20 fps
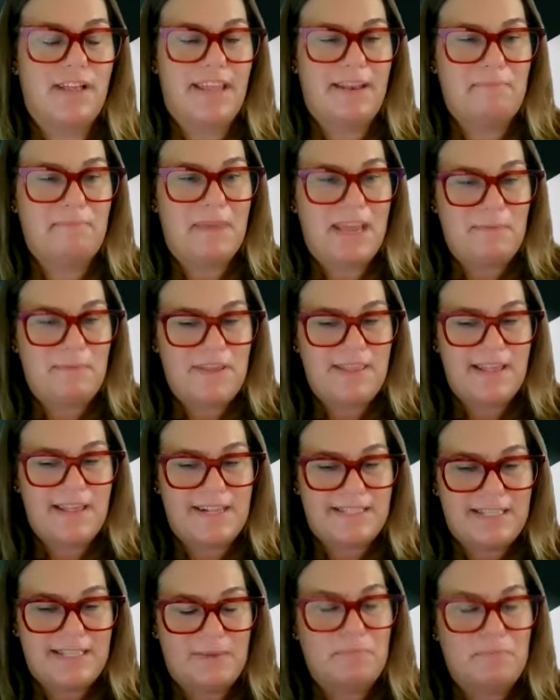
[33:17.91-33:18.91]
And maybe
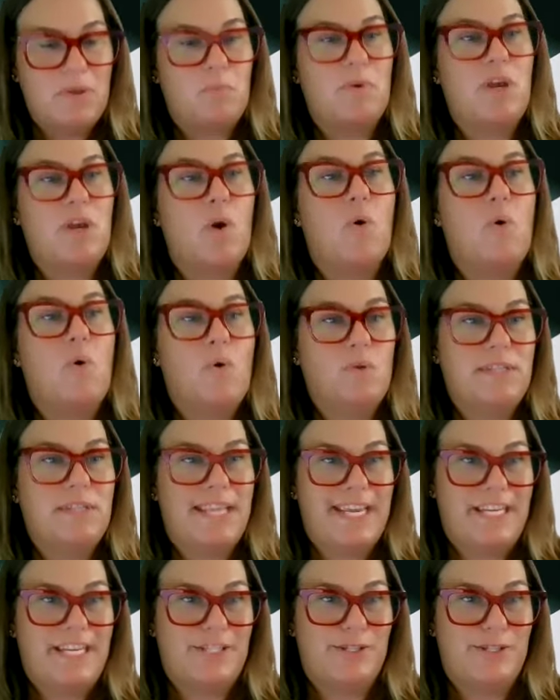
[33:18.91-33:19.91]
that's something we all
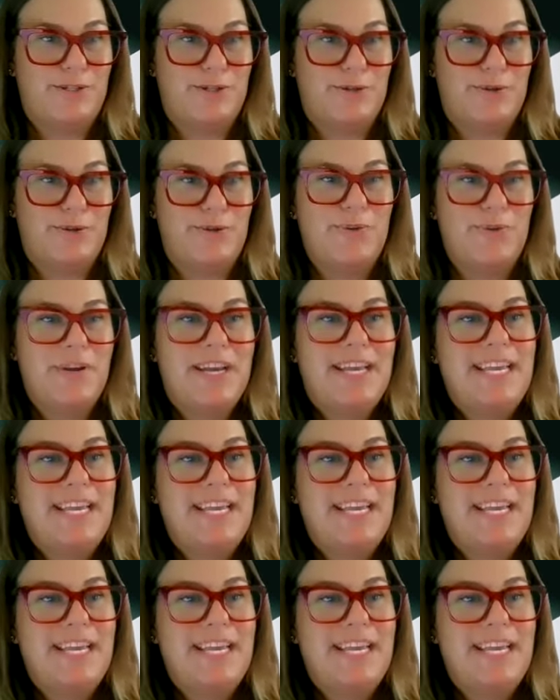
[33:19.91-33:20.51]
need to do,